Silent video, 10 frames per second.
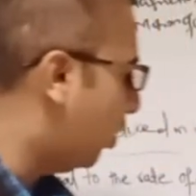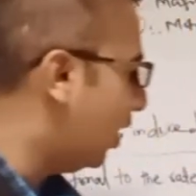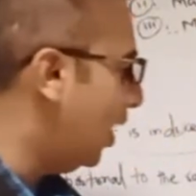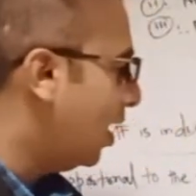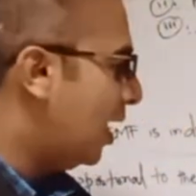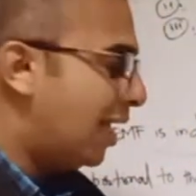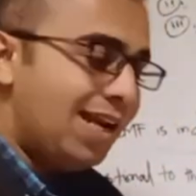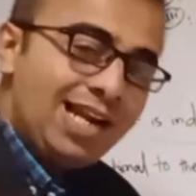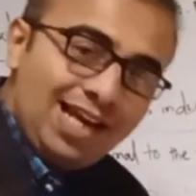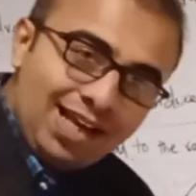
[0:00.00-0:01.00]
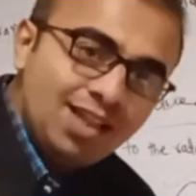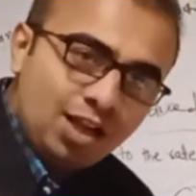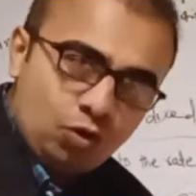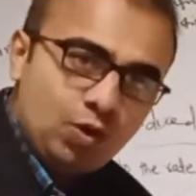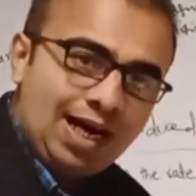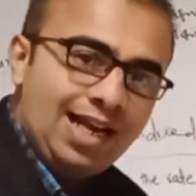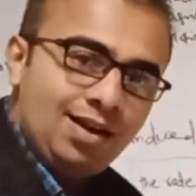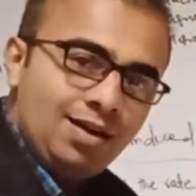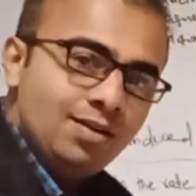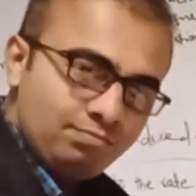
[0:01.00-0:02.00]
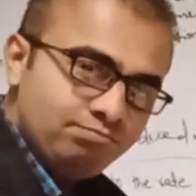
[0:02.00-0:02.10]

okay, linking the coil.